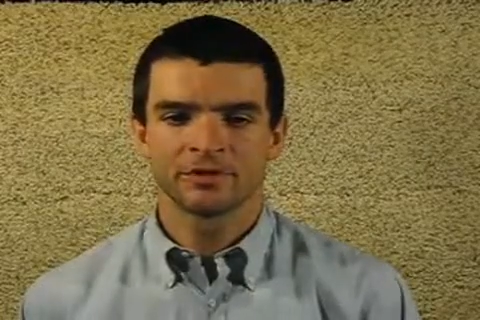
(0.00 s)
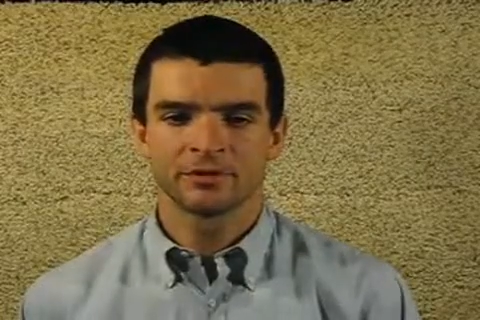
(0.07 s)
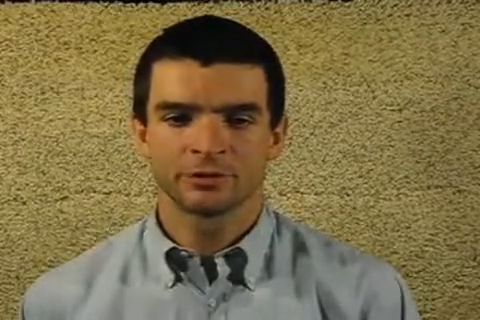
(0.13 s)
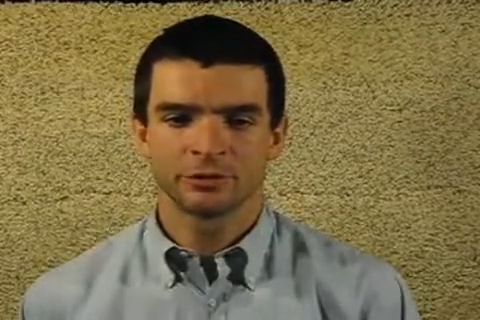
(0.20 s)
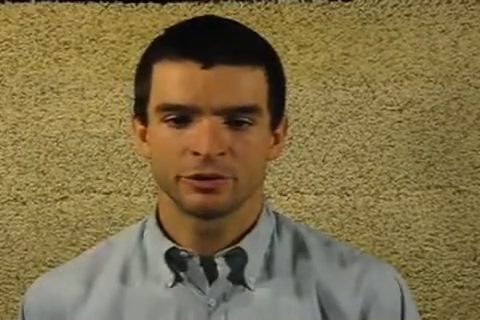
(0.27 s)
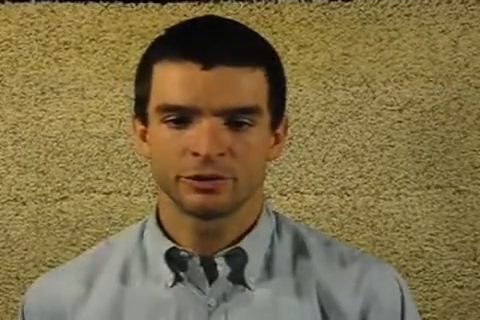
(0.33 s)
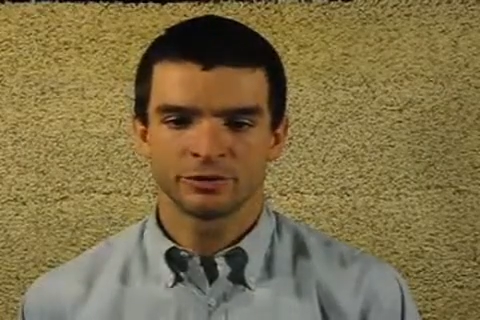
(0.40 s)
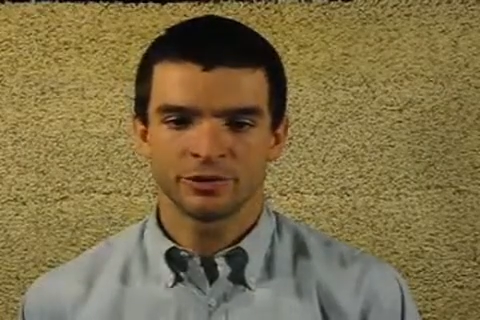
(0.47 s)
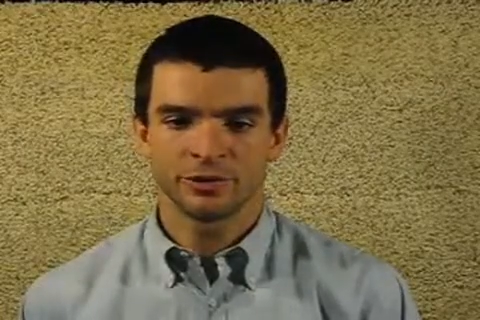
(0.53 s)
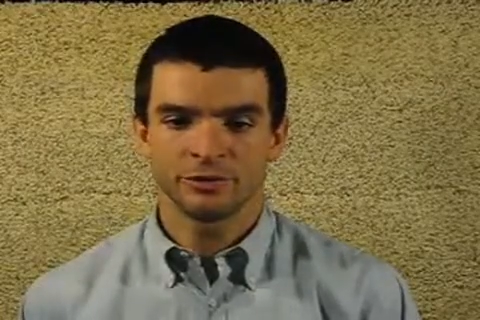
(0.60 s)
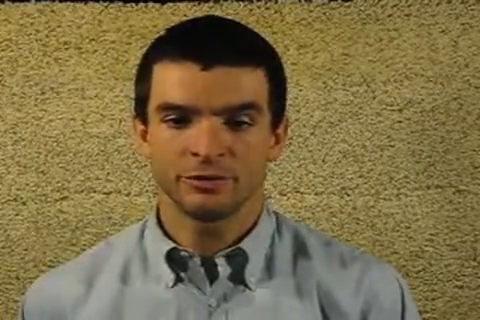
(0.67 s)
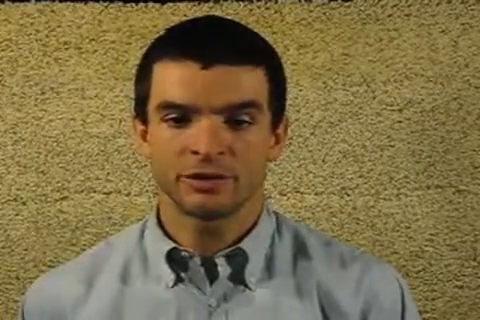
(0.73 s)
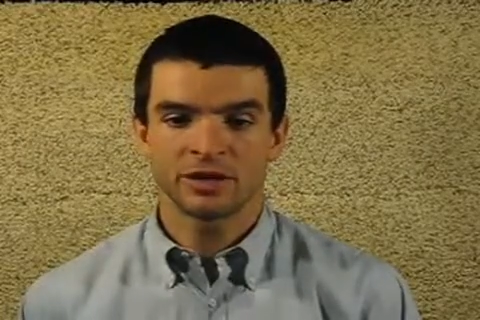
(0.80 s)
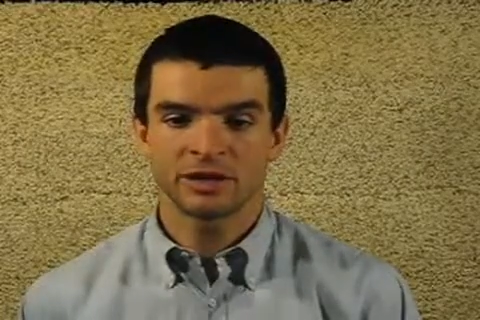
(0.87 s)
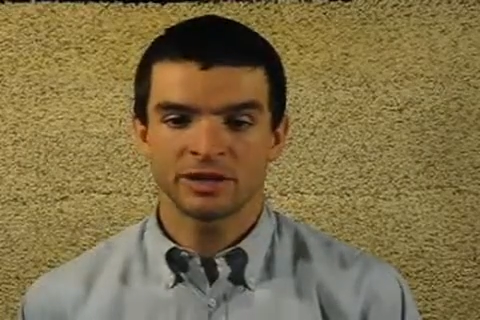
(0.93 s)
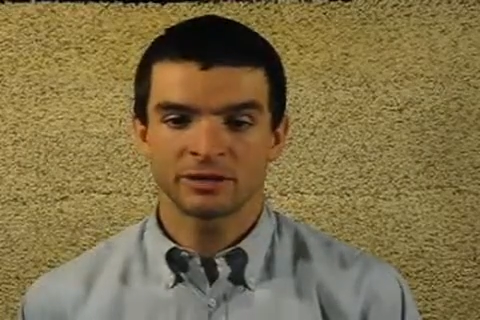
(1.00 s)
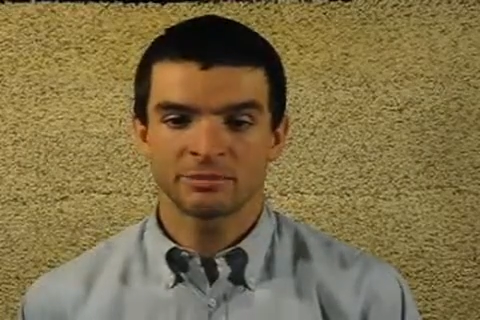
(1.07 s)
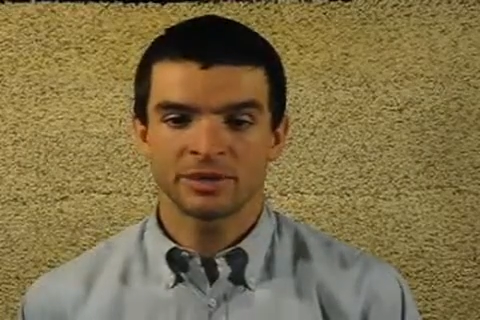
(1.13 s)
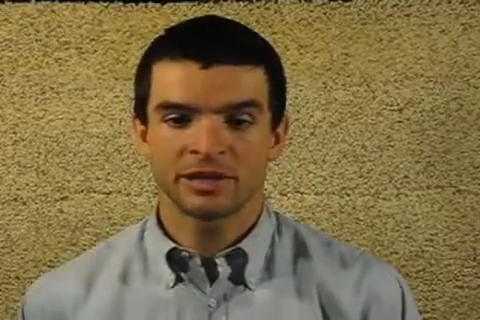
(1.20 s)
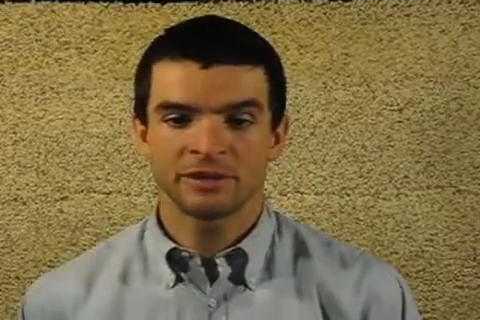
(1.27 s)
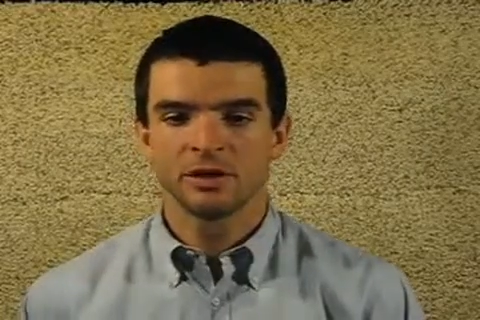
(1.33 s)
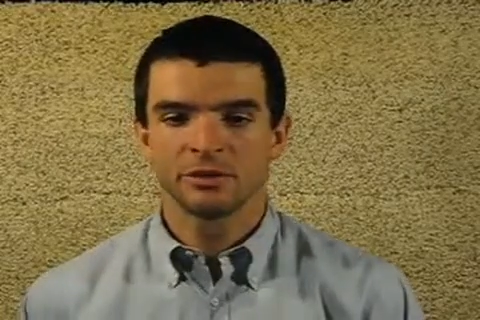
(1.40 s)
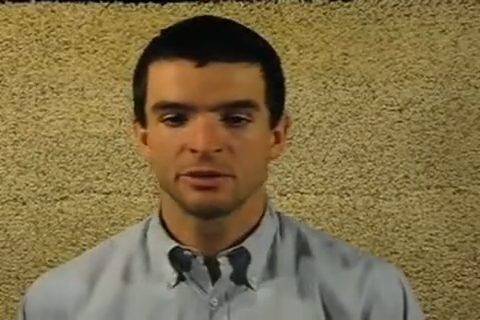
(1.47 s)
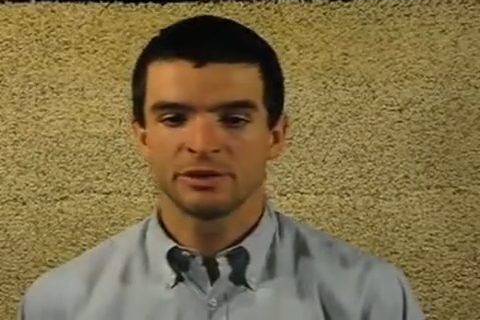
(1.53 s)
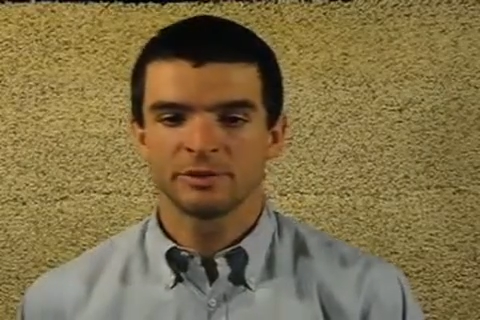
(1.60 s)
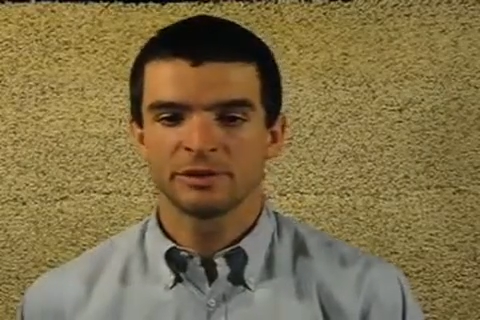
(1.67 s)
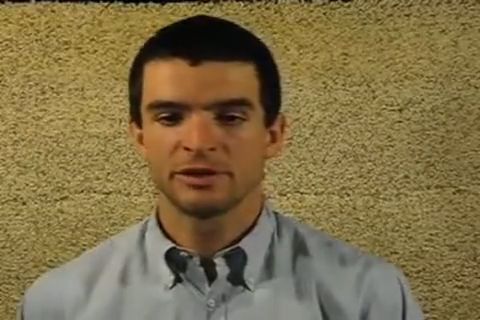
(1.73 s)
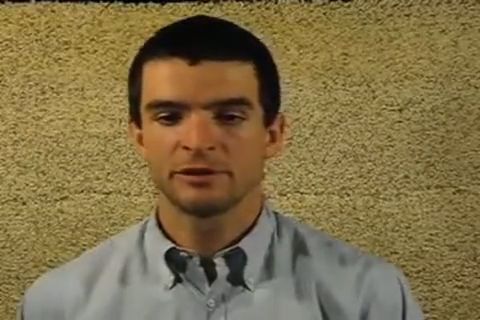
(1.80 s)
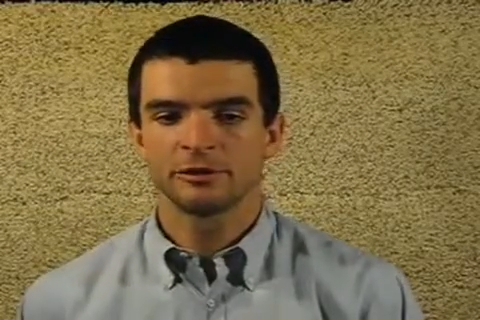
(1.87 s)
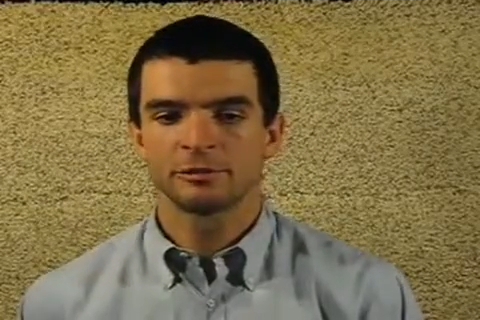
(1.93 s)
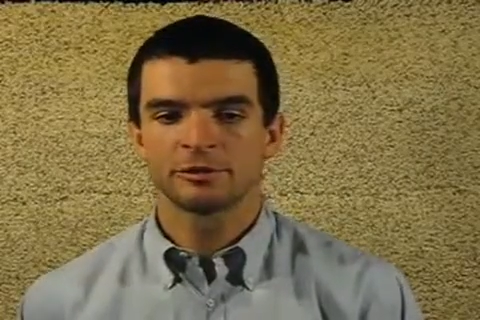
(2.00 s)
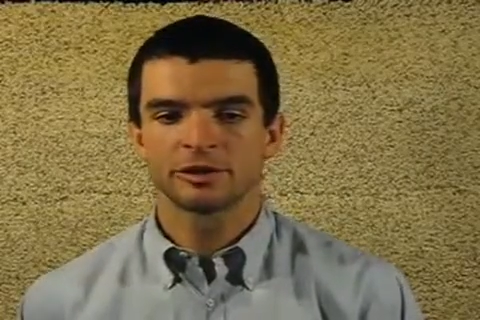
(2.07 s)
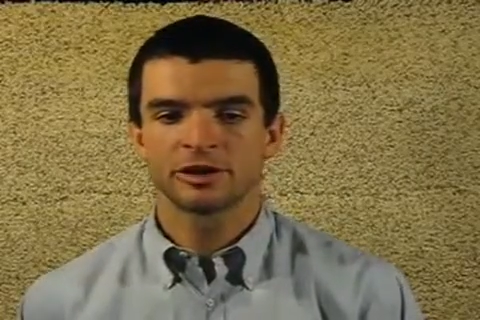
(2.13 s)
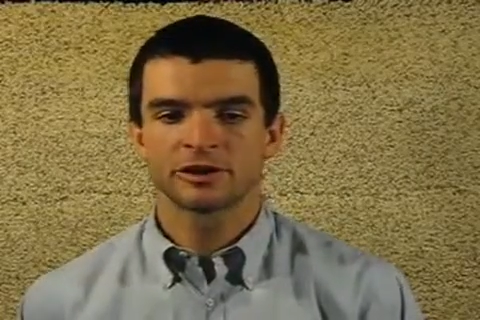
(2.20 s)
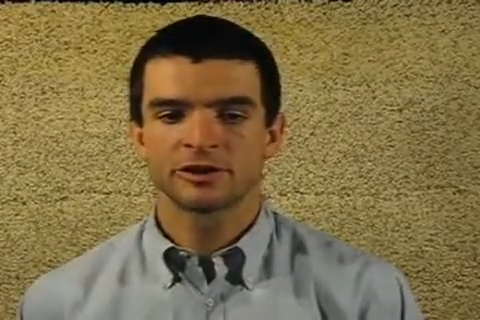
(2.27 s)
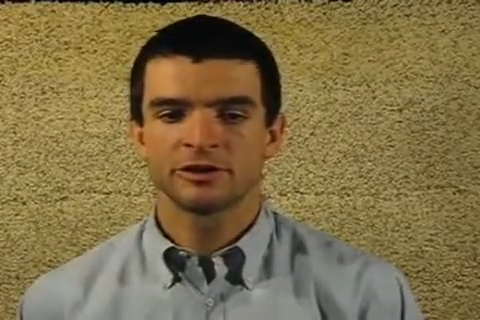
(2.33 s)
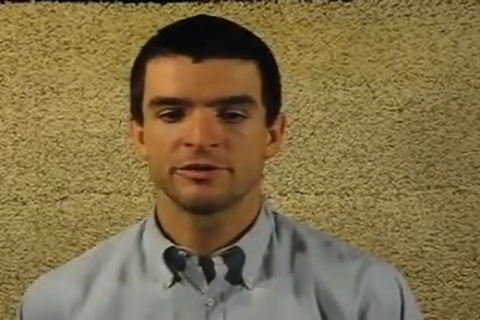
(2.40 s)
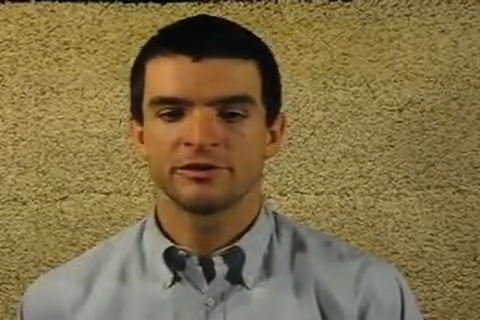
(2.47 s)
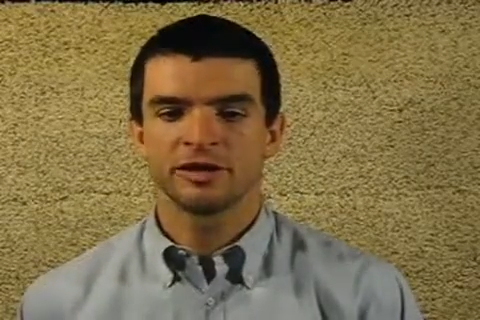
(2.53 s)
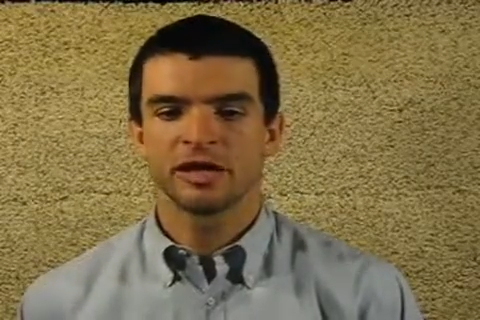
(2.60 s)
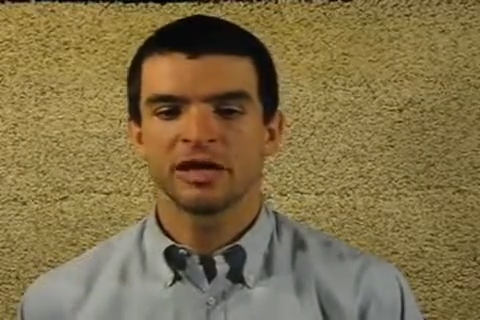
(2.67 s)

for which we do not get paid, with the material production of the